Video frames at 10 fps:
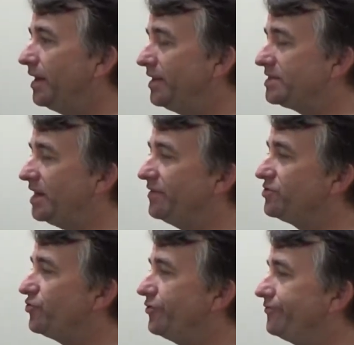And that's not even
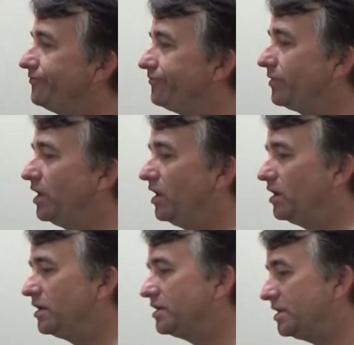true.
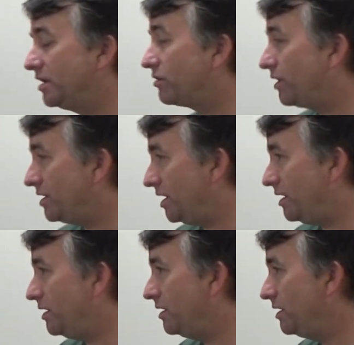You see,
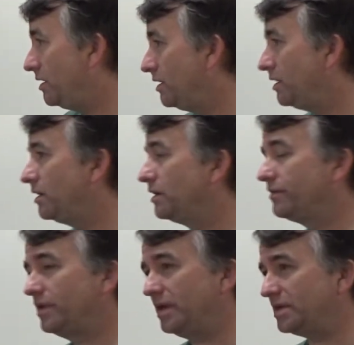karate
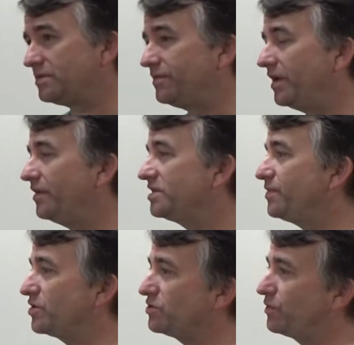is a very
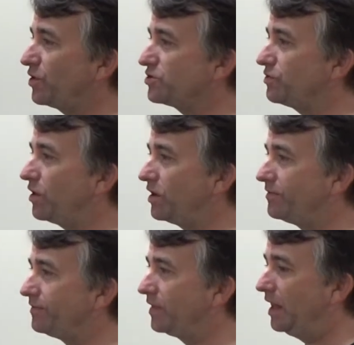special martial art.
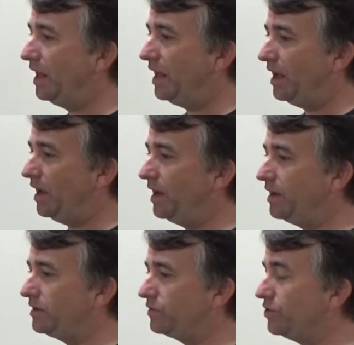
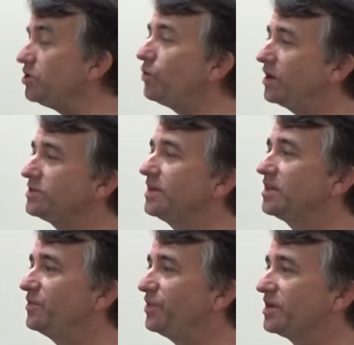And when you watch the
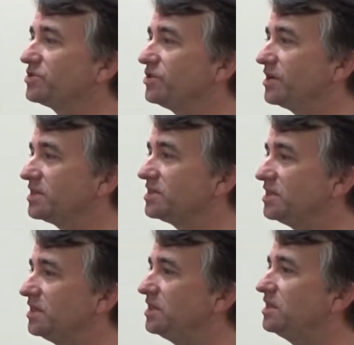Olympics, you're going to
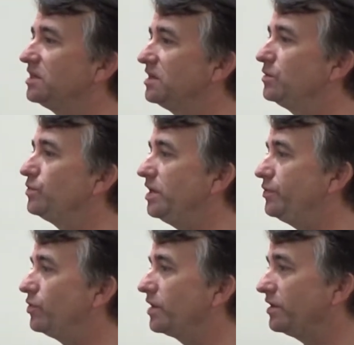see
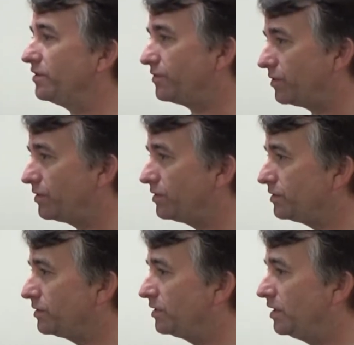people getting
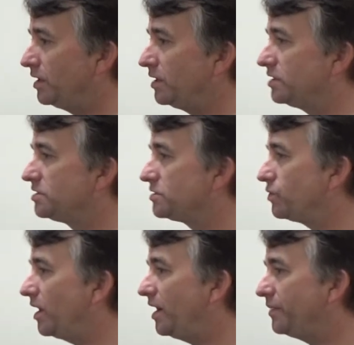thrown,
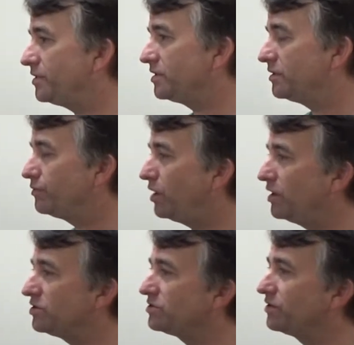swept,
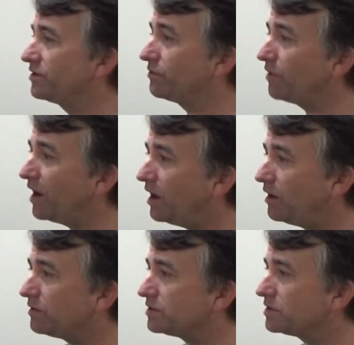punched on the
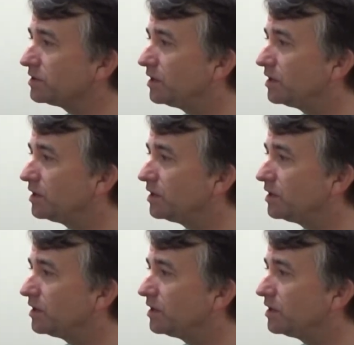ground.